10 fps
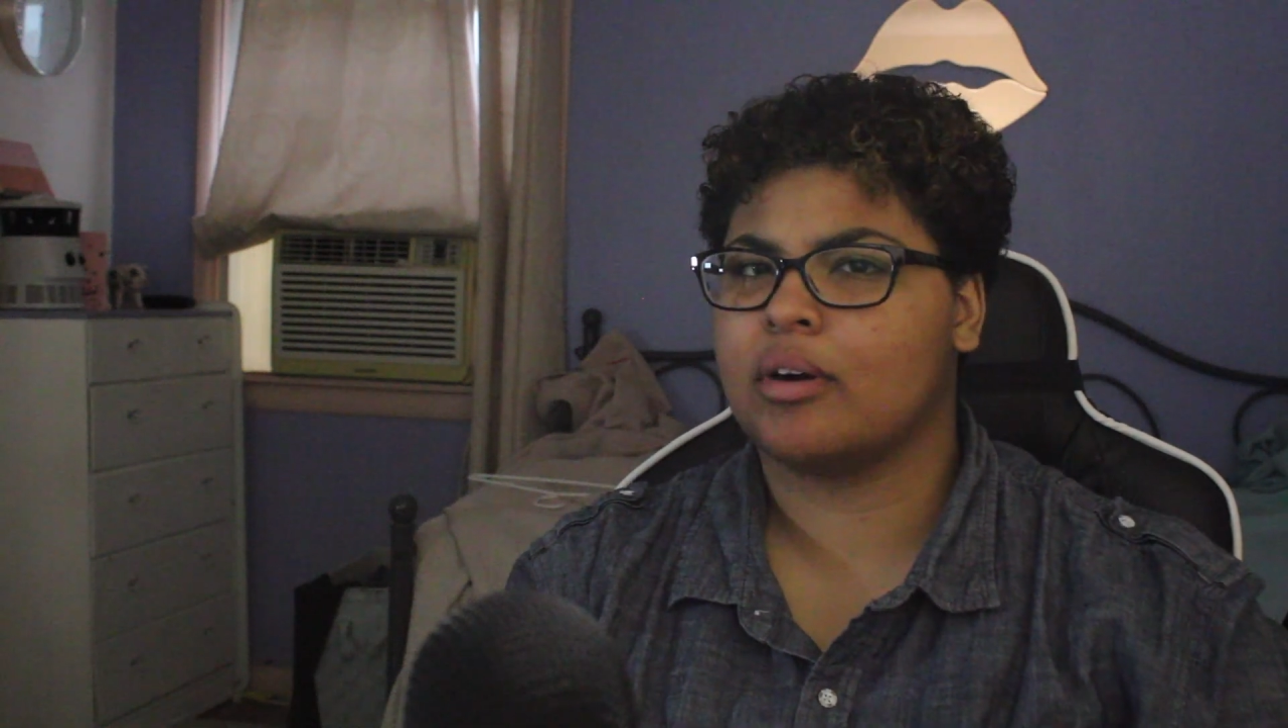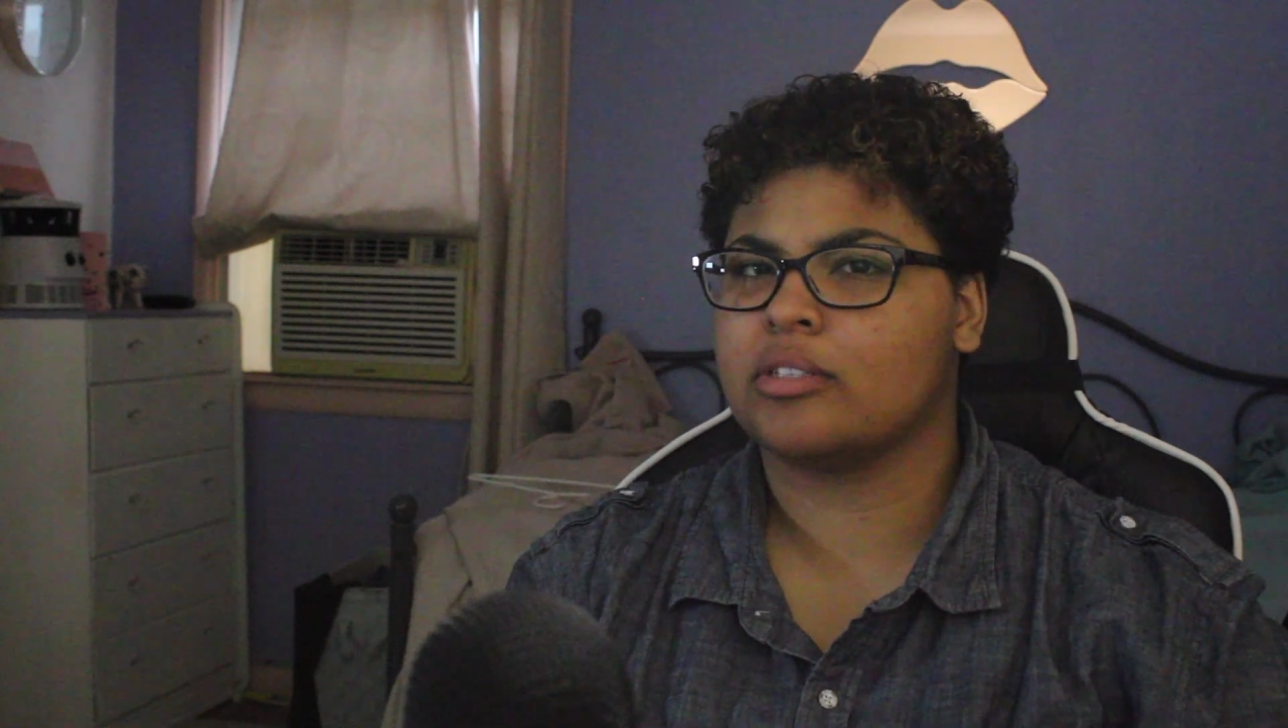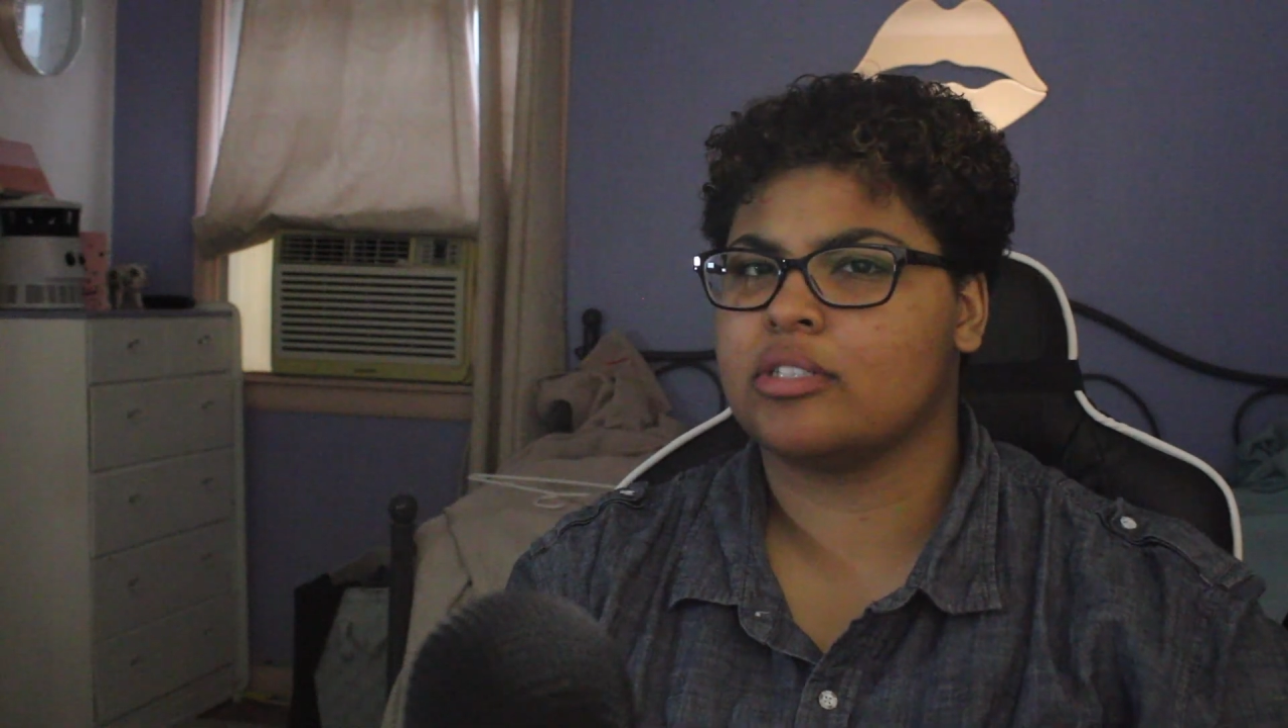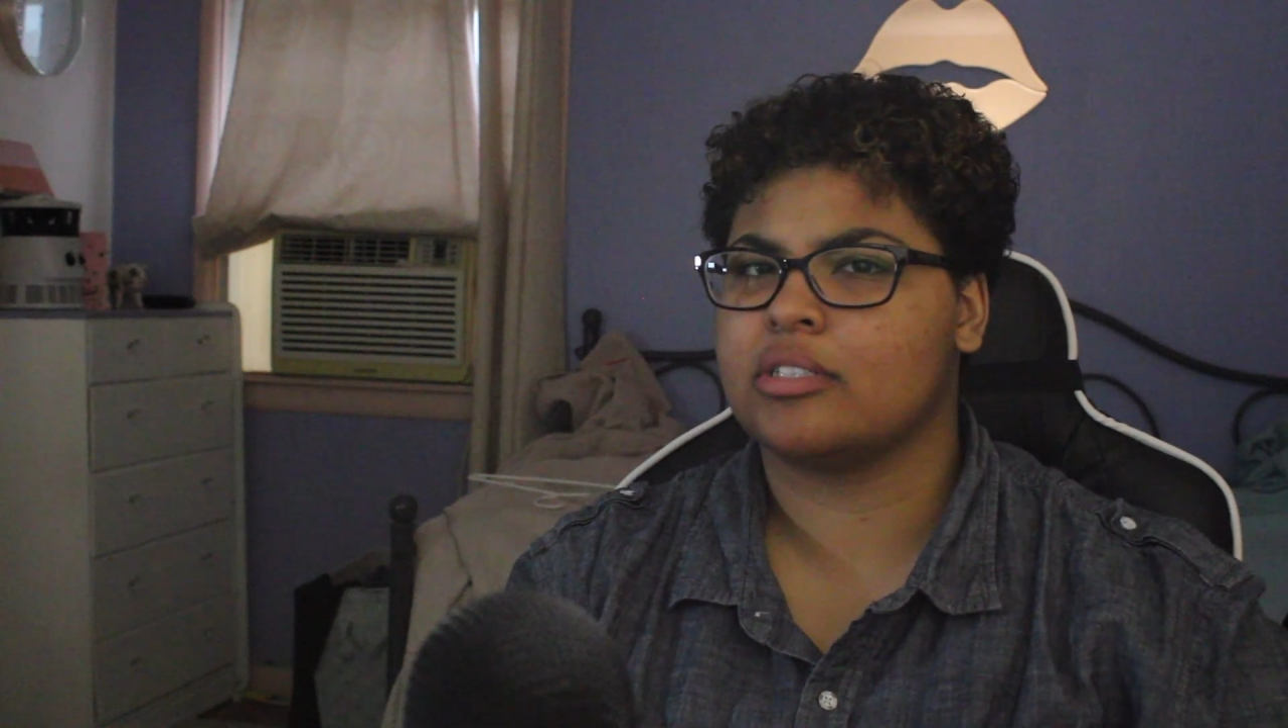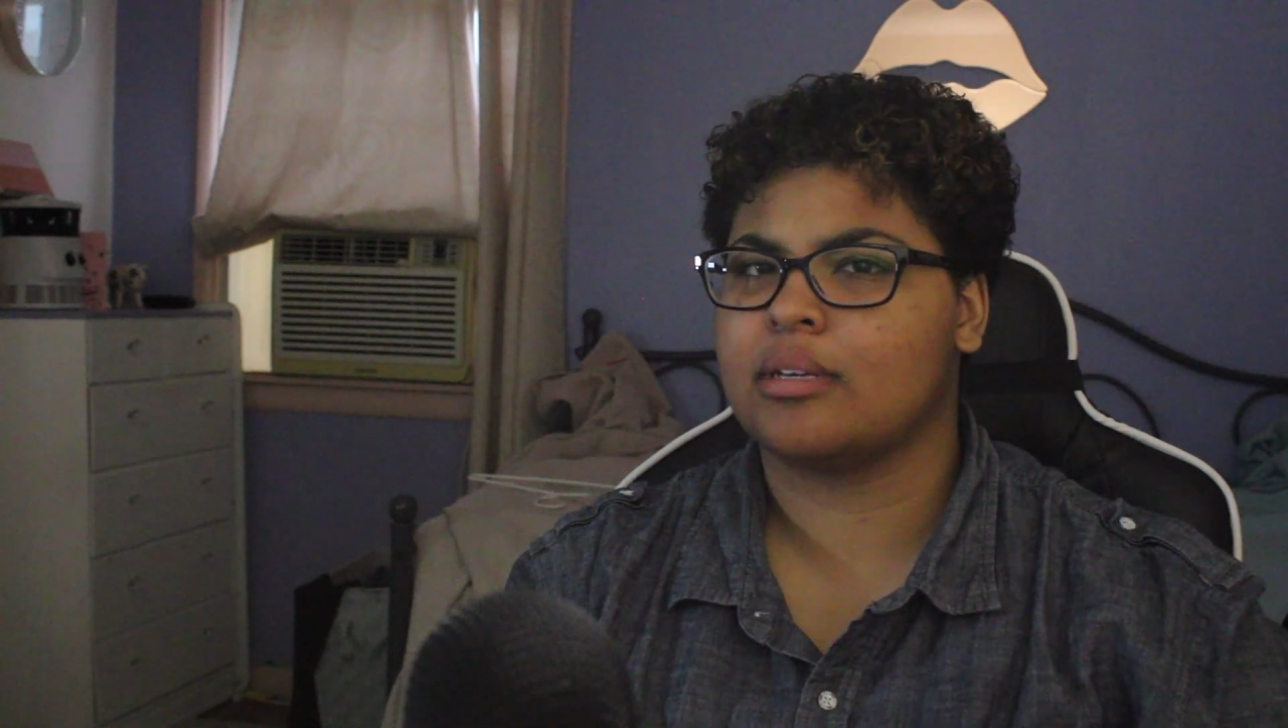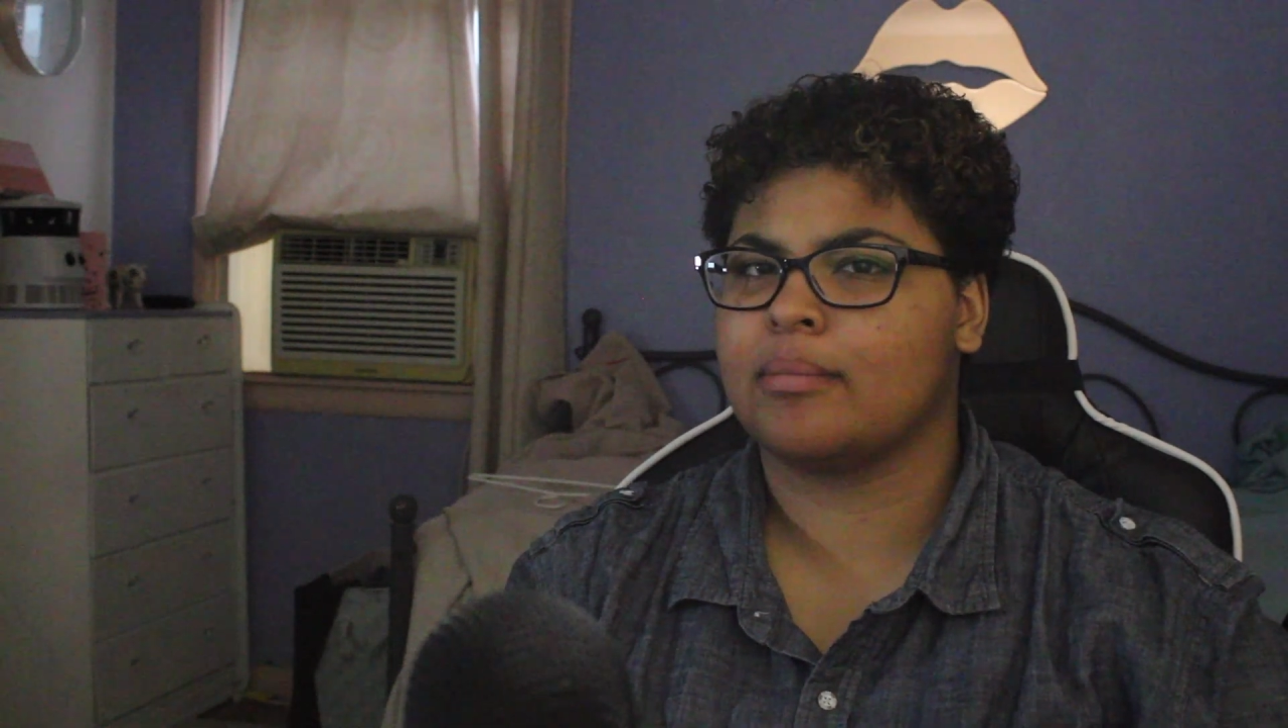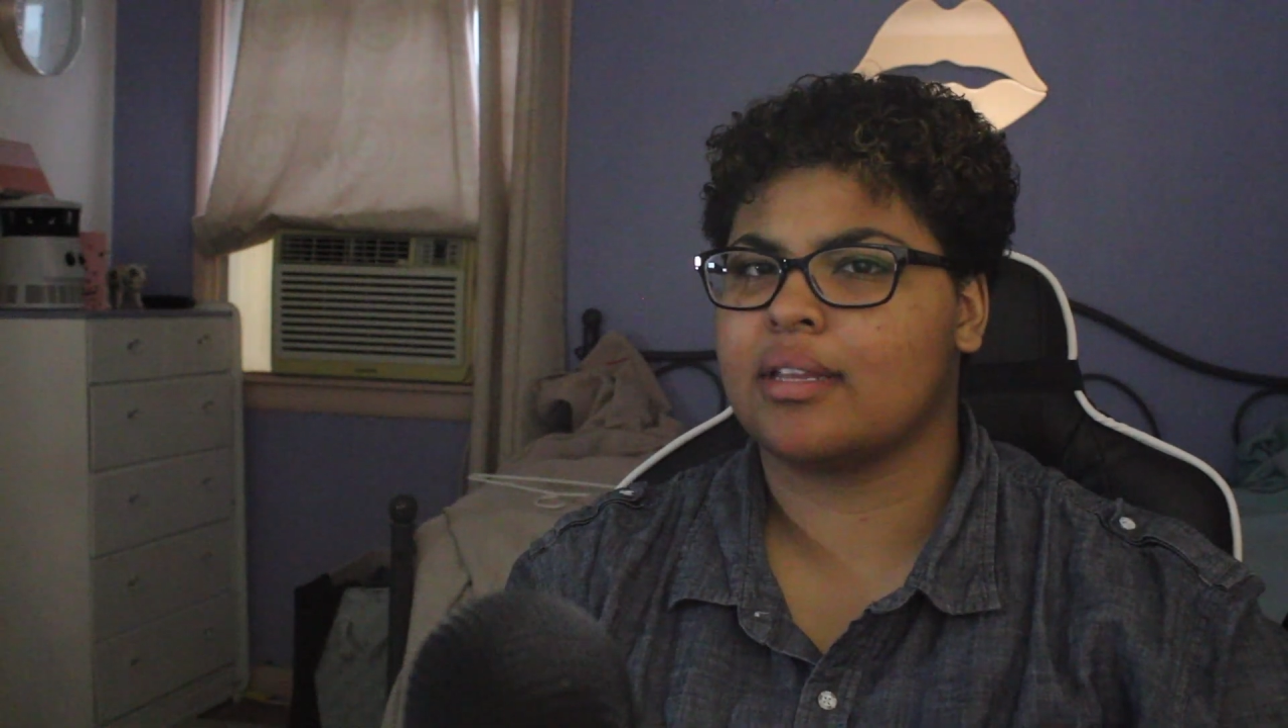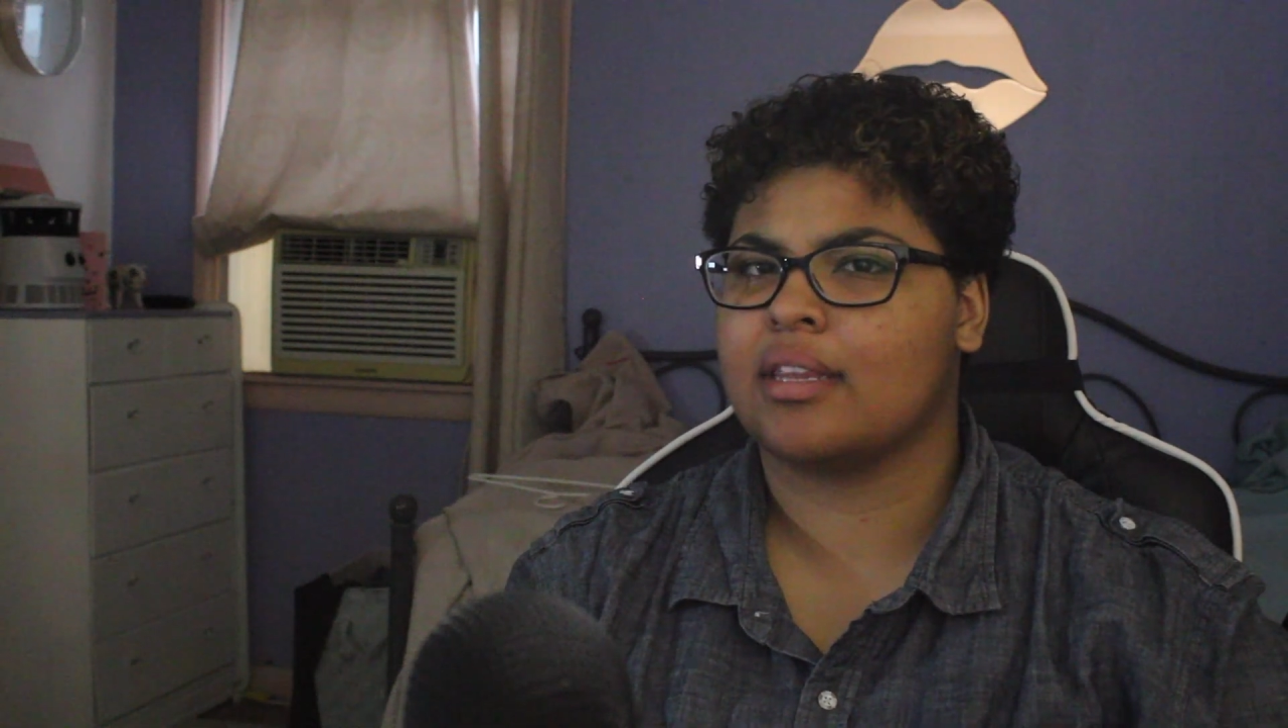parts or something